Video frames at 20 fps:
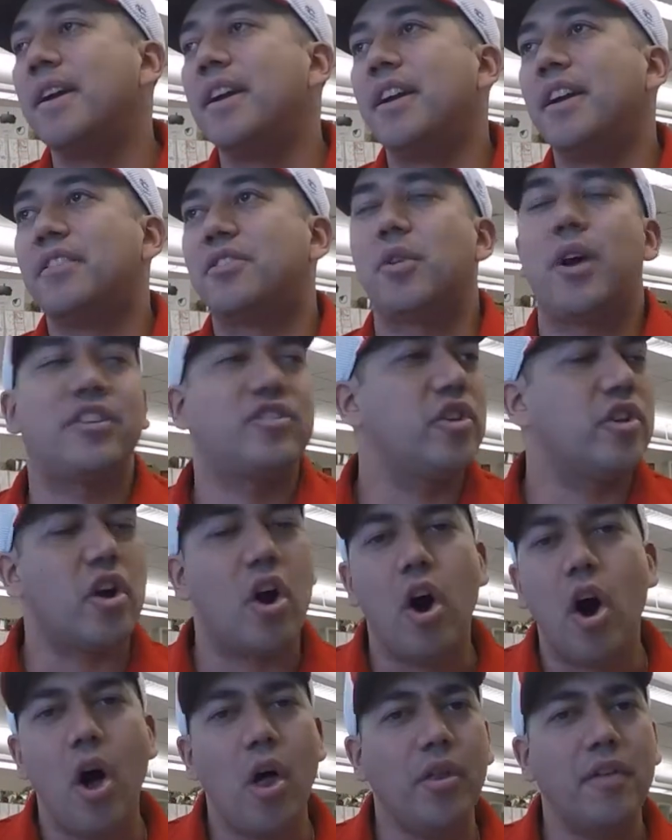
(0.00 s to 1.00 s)
So I took
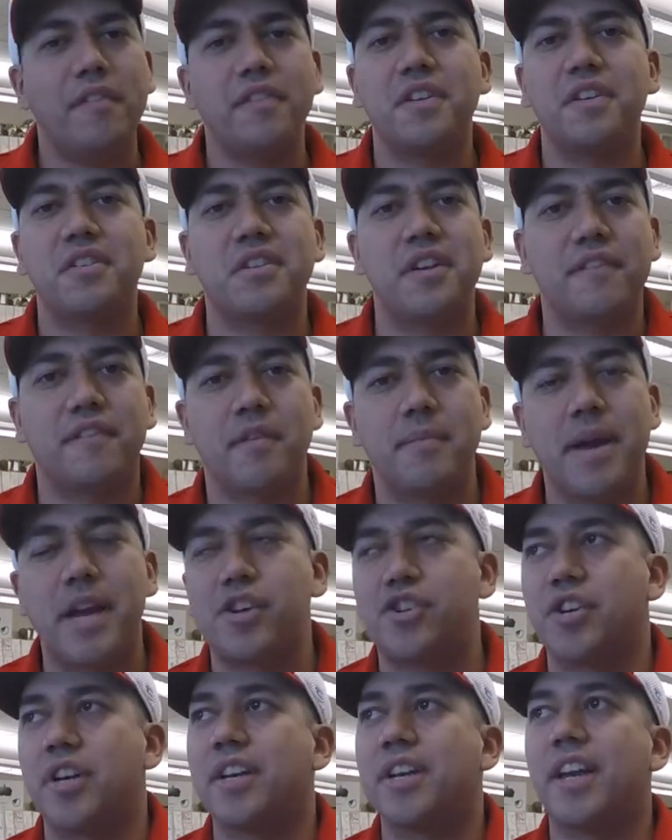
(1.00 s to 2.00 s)
all of this
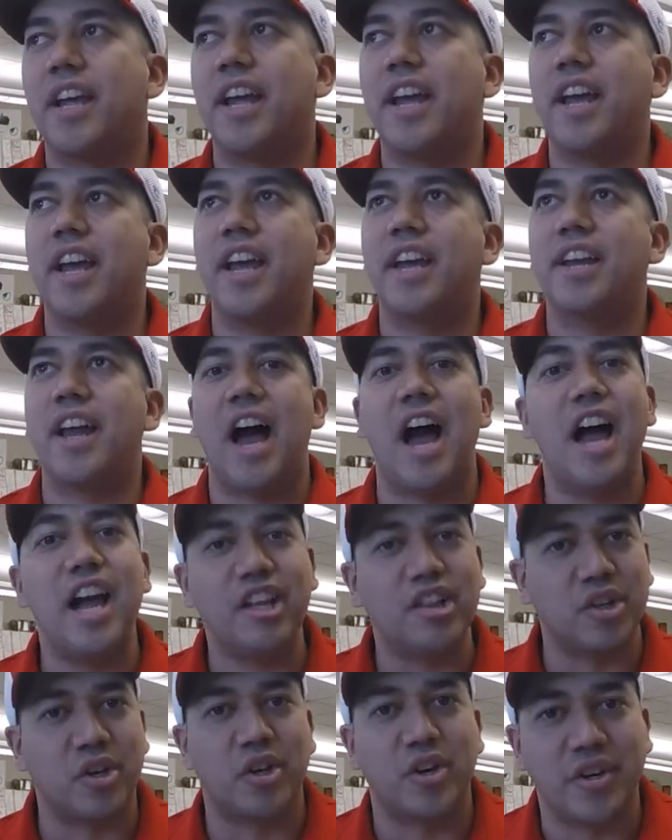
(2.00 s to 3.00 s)
information and I
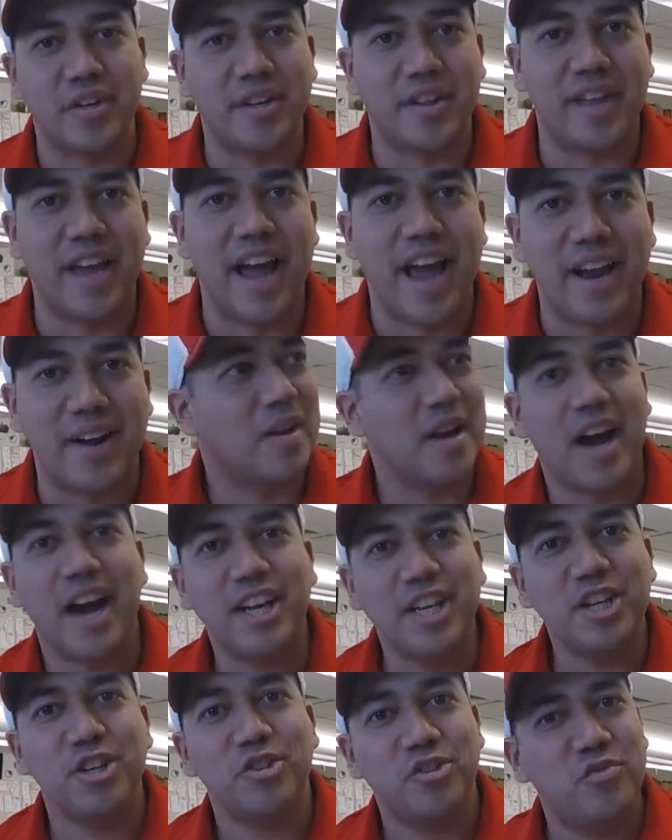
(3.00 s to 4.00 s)
learned that I
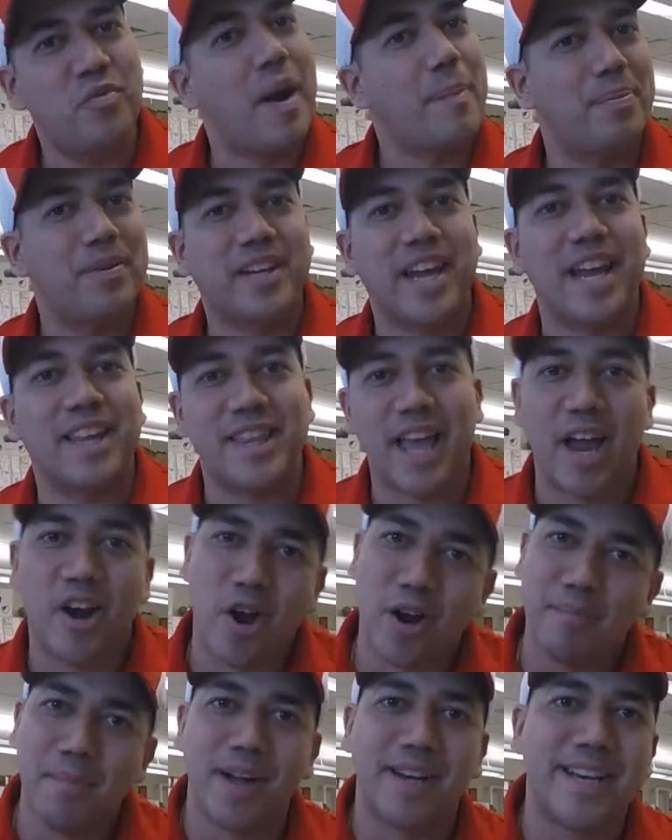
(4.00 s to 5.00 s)
needed to replicate that
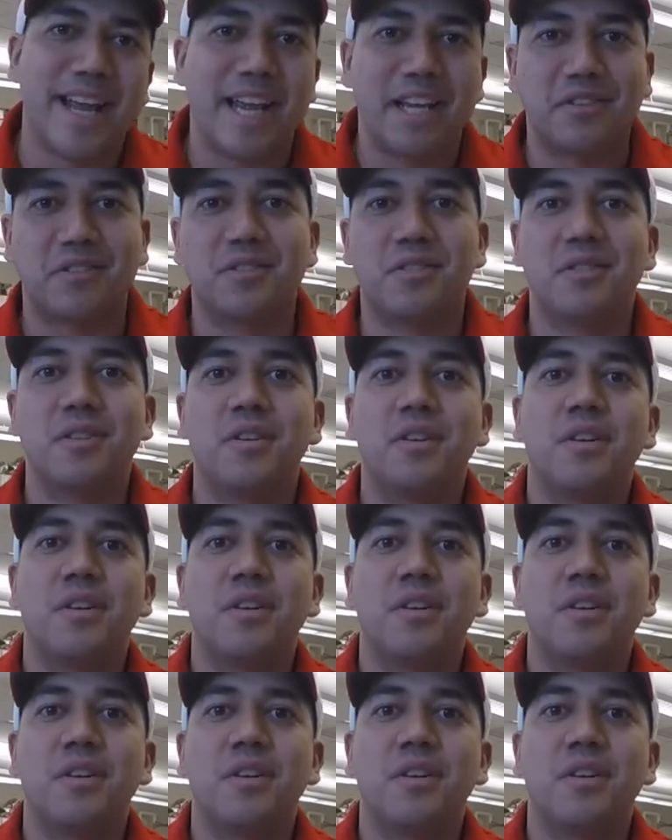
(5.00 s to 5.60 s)
on Mondays.